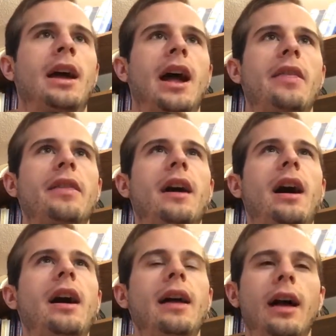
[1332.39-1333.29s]
And then the
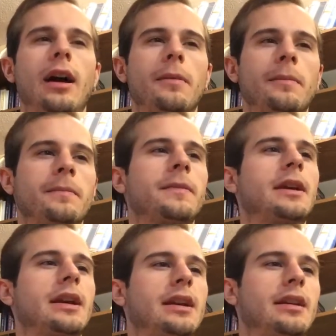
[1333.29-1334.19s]
I am
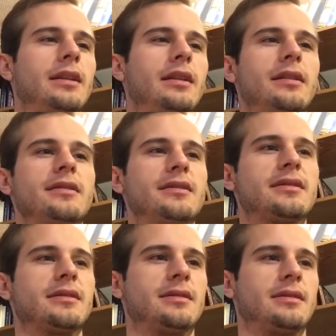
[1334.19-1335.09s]
is,